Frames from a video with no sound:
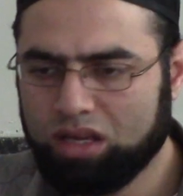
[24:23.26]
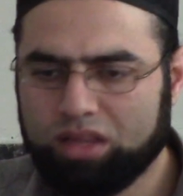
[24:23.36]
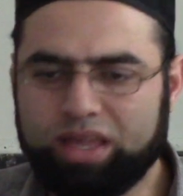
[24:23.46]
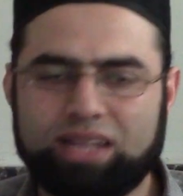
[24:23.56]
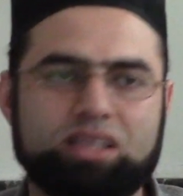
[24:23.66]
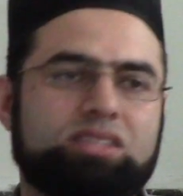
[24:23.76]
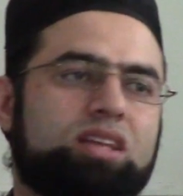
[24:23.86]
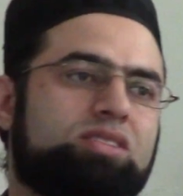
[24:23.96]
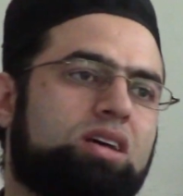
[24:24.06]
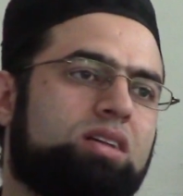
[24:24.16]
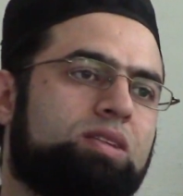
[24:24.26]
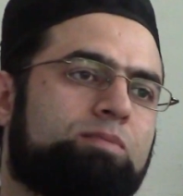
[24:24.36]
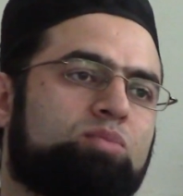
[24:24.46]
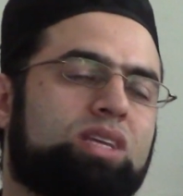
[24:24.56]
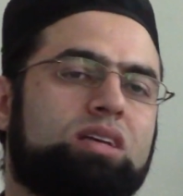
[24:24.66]
That is the sad.
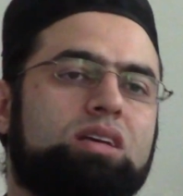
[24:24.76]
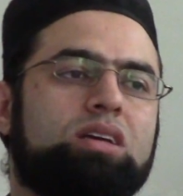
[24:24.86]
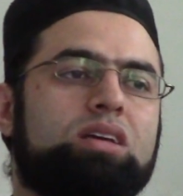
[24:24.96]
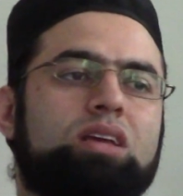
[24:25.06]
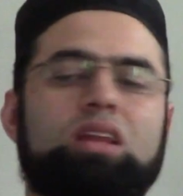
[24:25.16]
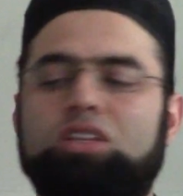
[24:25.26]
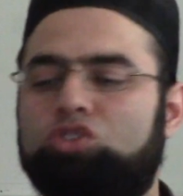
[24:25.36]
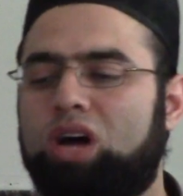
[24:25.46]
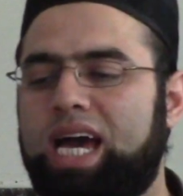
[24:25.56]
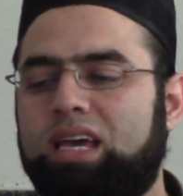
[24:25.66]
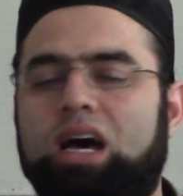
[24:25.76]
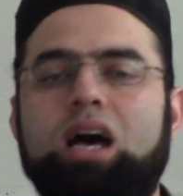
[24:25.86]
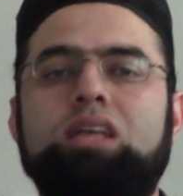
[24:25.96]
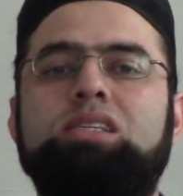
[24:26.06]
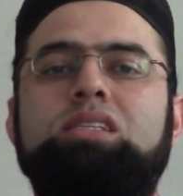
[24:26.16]
Yalla, try
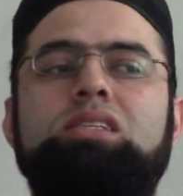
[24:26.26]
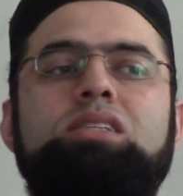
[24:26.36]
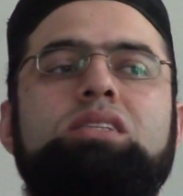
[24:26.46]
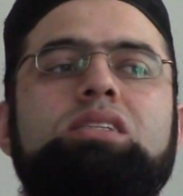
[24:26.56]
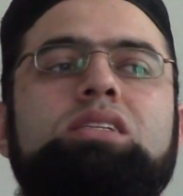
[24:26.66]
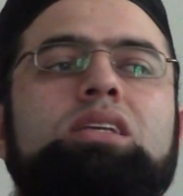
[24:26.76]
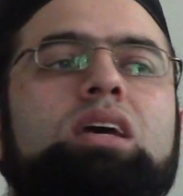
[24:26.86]
us.